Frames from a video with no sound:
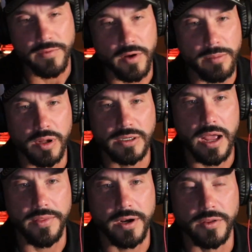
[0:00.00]
we'll have all that
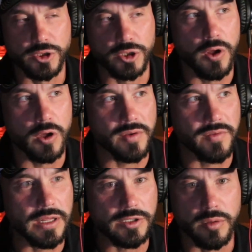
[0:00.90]
plugged down there in the show notes. We'll
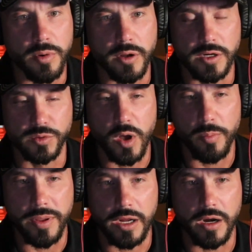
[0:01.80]
have a link to the book there as
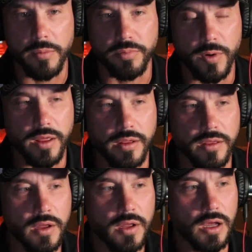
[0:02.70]
well. Pick it up
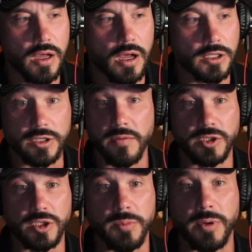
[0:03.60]
with just
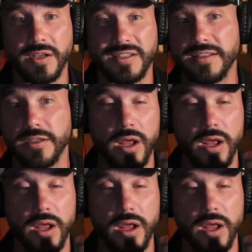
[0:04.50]
covering the shipping costs. That's